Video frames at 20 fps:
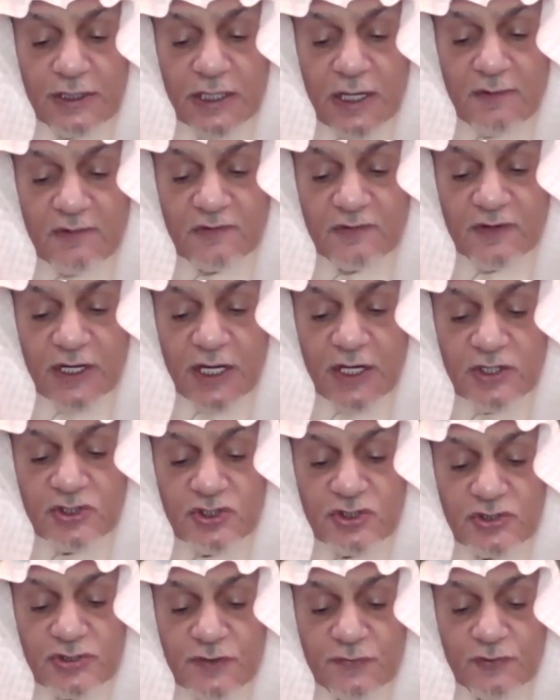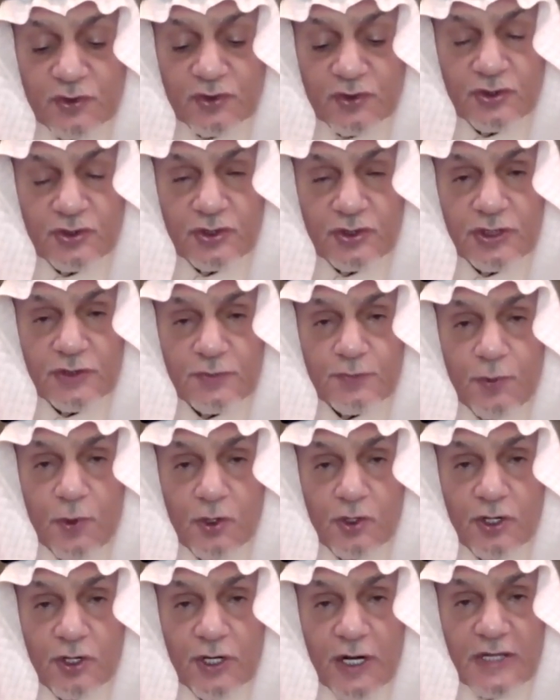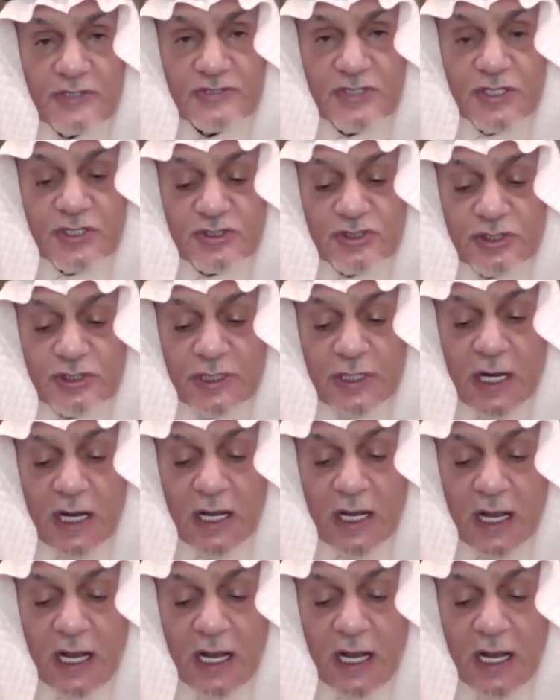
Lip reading: ramifications of continued polarization